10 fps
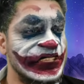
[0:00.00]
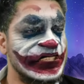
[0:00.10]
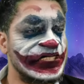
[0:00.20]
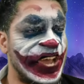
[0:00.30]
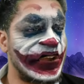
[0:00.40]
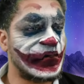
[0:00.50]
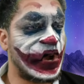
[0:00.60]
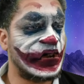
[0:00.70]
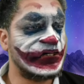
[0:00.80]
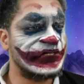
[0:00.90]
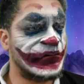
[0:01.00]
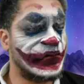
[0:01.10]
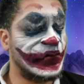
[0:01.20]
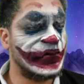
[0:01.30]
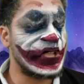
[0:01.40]
Star Wars The
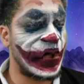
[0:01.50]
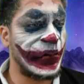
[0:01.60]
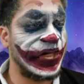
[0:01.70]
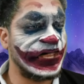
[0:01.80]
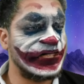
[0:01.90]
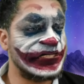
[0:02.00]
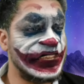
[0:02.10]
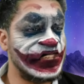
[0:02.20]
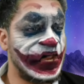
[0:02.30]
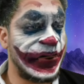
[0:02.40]
Force Awakens, J.J.